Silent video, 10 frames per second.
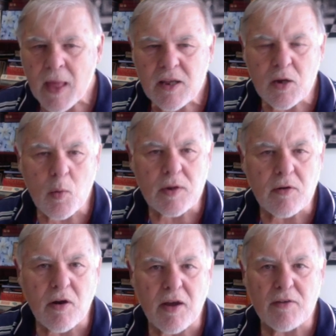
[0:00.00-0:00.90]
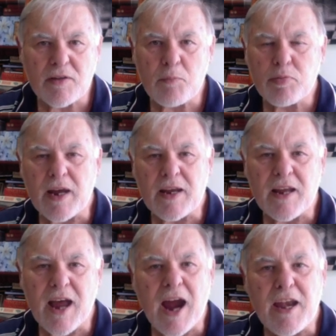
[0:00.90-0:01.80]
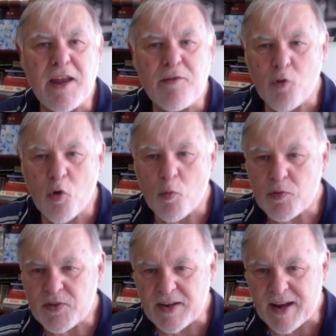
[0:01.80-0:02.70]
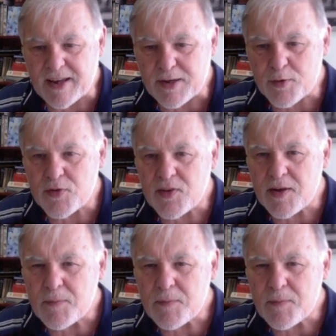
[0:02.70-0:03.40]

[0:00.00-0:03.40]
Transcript: No wonder I only played at 84% accuracy.